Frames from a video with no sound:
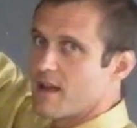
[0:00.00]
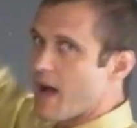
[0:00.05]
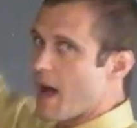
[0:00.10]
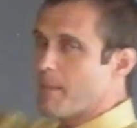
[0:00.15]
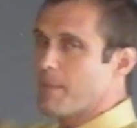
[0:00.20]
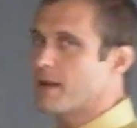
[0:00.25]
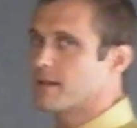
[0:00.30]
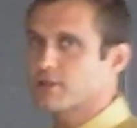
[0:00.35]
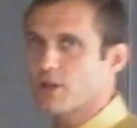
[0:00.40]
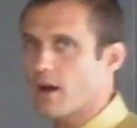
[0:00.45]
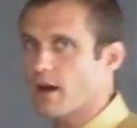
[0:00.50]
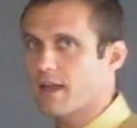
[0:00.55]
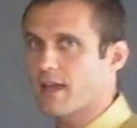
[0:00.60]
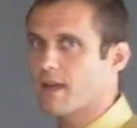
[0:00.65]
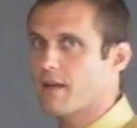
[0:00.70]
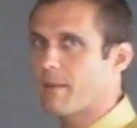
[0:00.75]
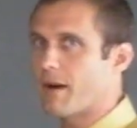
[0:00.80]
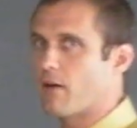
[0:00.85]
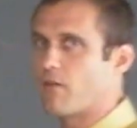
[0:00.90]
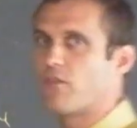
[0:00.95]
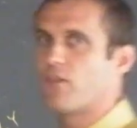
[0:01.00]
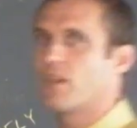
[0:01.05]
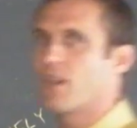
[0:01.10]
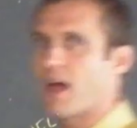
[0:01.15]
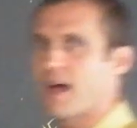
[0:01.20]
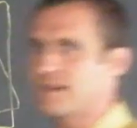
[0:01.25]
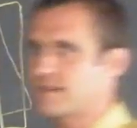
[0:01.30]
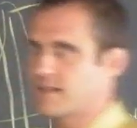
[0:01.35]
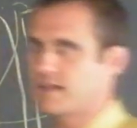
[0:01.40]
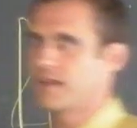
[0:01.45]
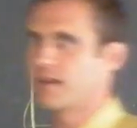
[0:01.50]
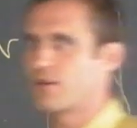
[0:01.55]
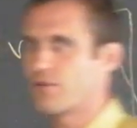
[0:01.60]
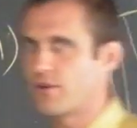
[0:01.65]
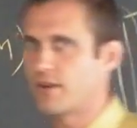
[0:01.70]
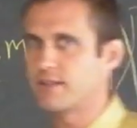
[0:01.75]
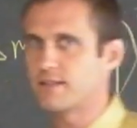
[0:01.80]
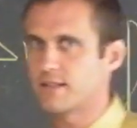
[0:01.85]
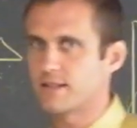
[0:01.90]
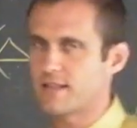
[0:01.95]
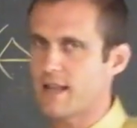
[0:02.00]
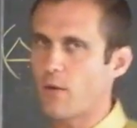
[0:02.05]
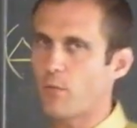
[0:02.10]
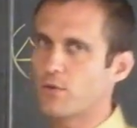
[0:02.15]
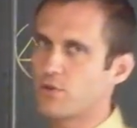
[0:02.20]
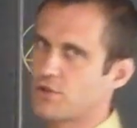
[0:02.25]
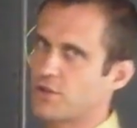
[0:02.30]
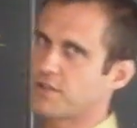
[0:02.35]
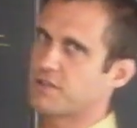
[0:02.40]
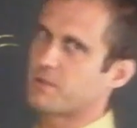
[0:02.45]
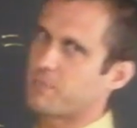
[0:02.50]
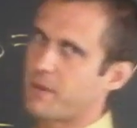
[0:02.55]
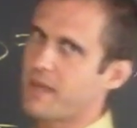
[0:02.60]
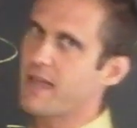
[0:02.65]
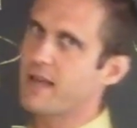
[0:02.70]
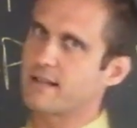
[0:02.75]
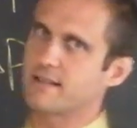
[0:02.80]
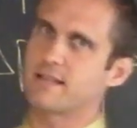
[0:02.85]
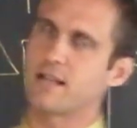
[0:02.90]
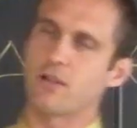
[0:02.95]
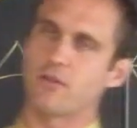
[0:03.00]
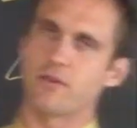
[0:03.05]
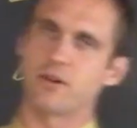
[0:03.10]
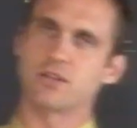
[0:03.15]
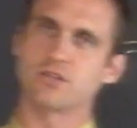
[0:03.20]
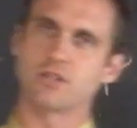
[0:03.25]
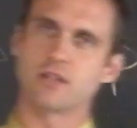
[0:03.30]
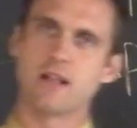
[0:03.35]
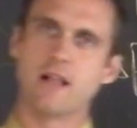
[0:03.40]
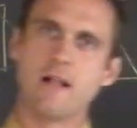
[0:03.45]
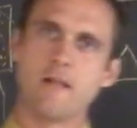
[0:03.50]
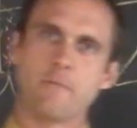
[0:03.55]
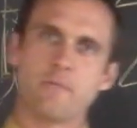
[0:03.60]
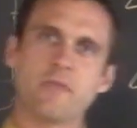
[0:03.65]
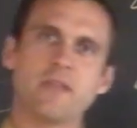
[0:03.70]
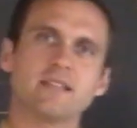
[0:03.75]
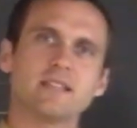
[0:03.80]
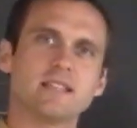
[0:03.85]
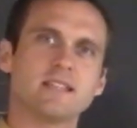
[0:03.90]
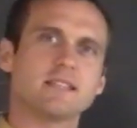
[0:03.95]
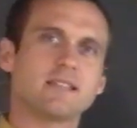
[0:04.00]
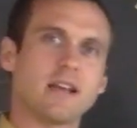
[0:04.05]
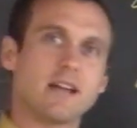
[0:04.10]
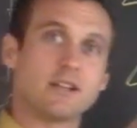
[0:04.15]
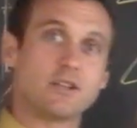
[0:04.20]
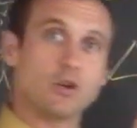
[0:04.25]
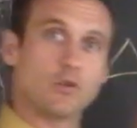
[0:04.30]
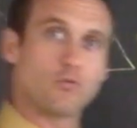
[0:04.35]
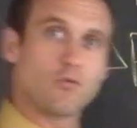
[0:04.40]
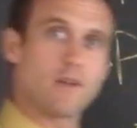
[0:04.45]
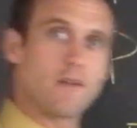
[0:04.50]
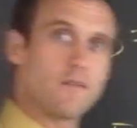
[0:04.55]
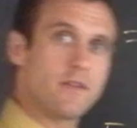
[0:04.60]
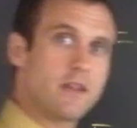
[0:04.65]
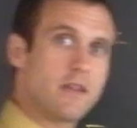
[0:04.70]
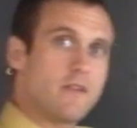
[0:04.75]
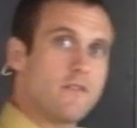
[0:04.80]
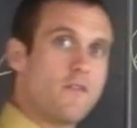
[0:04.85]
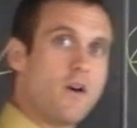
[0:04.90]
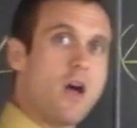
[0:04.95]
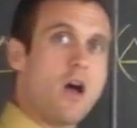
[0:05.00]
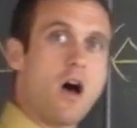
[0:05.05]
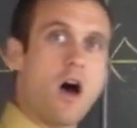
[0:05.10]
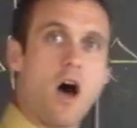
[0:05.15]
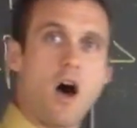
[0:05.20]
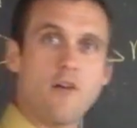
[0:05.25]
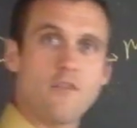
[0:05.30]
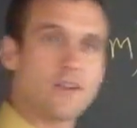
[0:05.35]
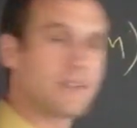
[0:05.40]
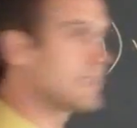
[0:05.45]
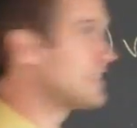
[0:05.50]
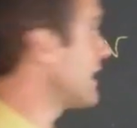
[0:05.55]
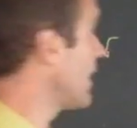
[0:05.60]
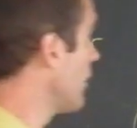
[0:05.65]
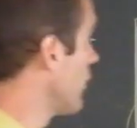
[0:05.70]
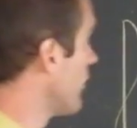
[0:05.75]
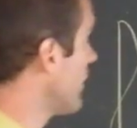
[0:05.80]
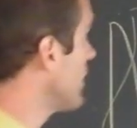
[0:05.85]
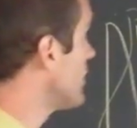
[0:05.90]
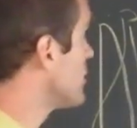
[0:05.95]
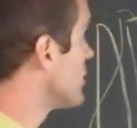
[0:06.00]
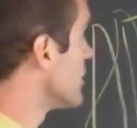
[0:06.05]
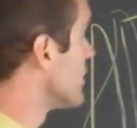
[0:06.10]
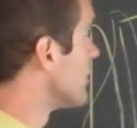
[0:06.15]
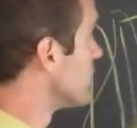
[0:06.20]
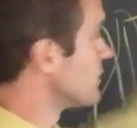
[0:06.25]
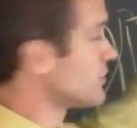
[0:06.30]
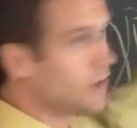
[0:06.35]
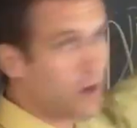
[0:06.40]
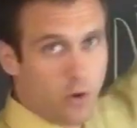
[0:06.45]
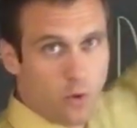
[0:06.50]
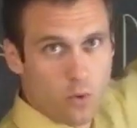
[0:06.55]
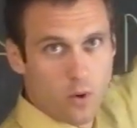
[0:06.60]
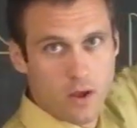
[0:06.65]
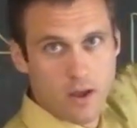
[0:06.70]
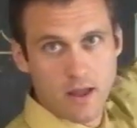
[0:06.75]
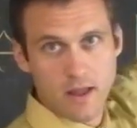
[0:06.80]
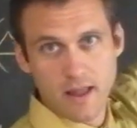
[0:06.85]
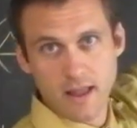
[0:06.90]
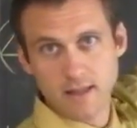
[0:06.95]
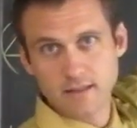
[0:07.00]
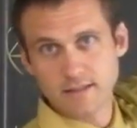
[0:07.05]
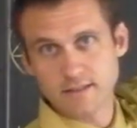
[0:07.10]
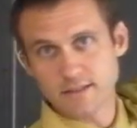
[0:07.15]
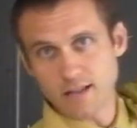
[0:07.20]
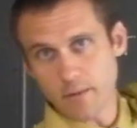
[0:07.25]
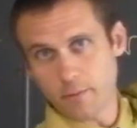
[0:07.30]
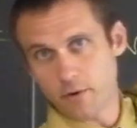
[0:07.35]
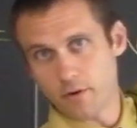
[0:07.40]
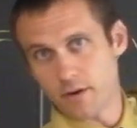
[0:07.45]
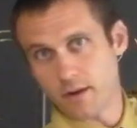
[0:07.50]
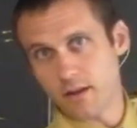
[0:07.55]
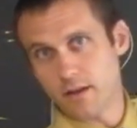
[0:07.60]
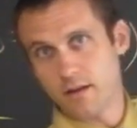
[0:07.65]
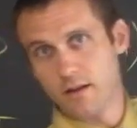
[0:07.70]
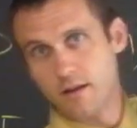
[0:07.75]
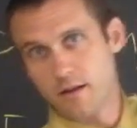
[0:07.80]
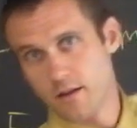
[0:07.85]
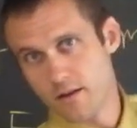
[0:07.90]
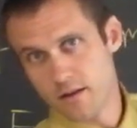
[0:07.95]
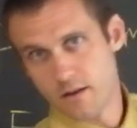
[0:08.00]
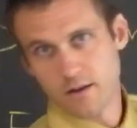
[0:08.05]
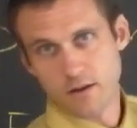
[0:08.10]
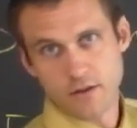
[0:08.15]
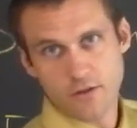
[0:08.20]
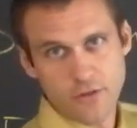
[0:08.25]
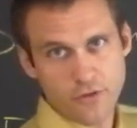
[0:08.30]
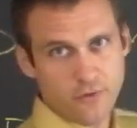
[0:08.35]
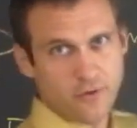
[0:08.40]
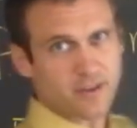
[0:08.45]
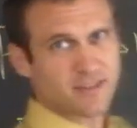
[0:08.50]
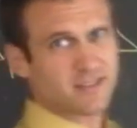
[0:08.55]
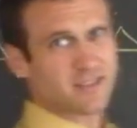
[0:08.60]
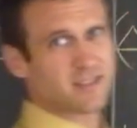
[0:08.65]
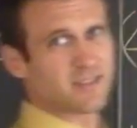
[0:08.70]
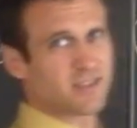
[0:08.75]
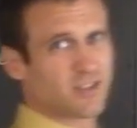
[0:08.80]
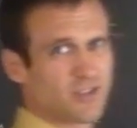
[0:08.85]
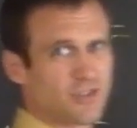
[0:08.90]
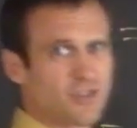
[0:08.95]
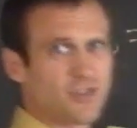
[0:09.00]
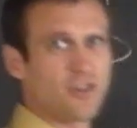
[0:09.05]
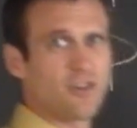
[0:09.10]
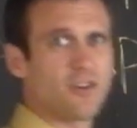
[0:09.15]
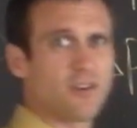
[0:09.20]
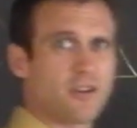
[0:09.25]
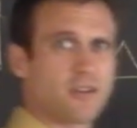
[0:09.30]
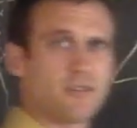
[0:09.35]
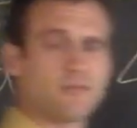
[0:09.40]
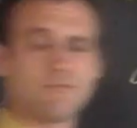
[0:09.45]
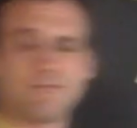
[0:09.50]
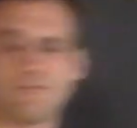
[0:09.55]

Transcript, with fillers: I'm not talking about velocity increases, that would just be acceleration. This is a derivative of acceleration. So in summary, thrust is a jerk.